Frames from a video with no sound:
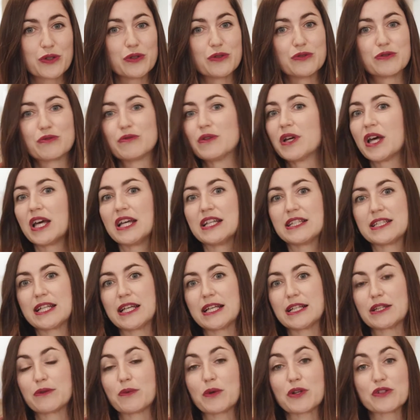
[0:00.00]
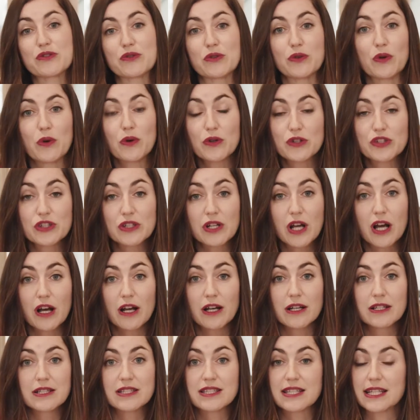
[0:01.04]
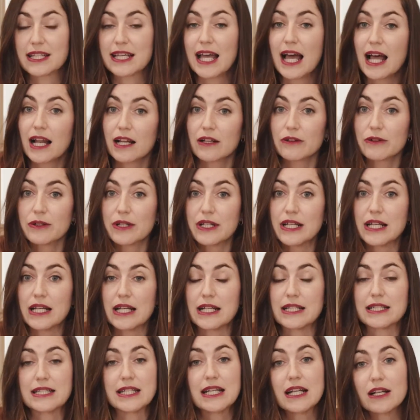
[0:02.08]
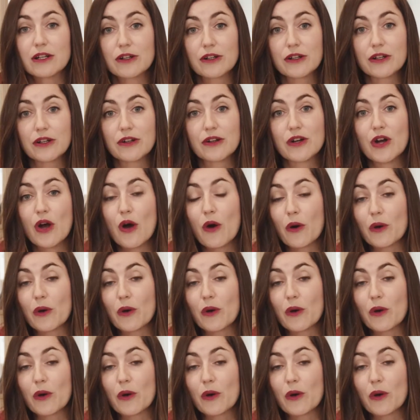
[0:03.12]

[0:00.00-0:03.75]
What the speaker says: could take the works to an auction house, a gallery, a dealer,